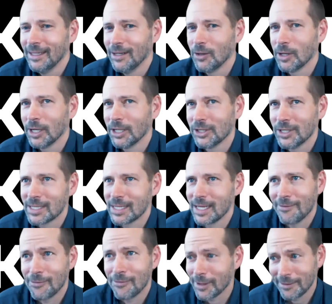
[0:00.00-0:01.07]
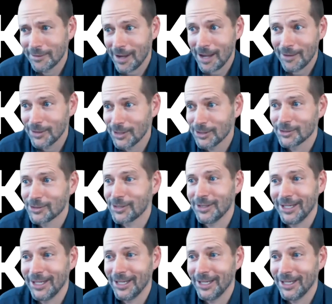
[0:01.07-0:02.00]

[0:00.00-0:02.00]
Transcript: or I should say 45 years